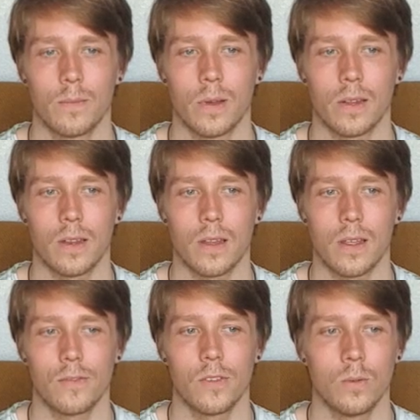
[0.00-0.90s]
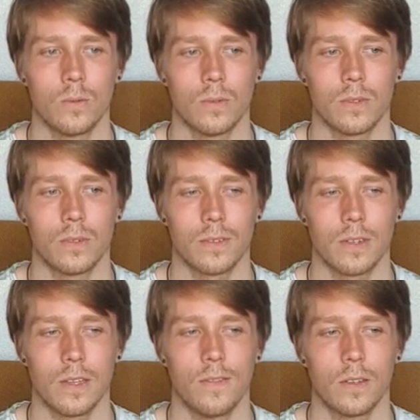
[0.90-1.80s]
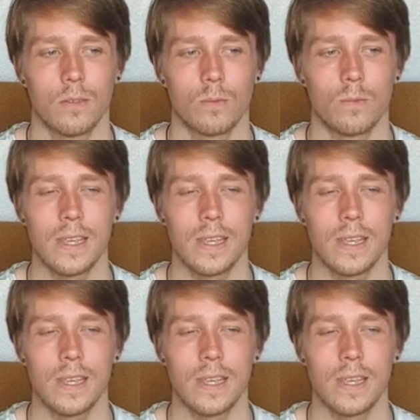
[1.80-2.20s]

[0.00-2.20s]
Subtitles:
But if you can